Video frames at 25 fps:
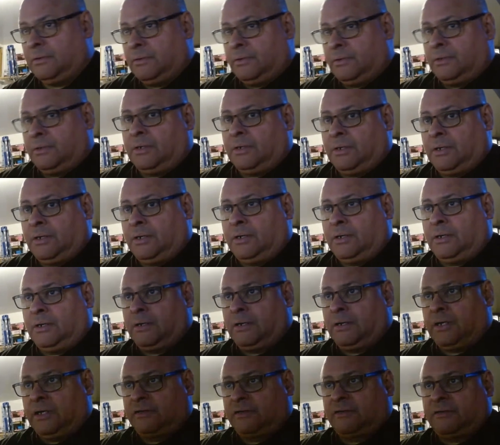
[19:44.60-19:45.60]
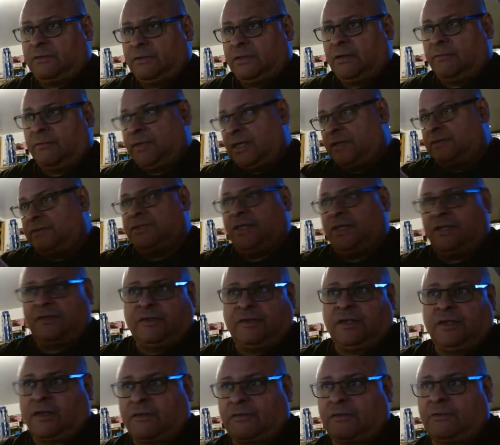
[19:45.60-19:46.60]

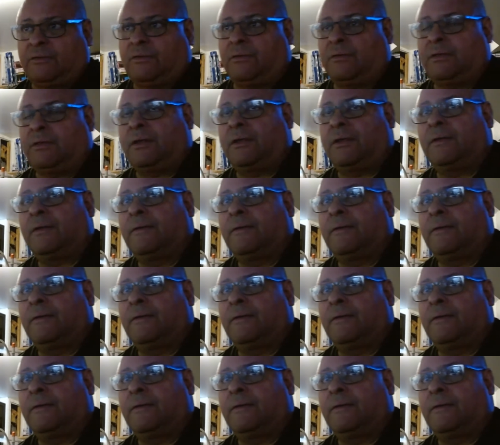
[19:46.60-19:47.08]
WSJTX and all that.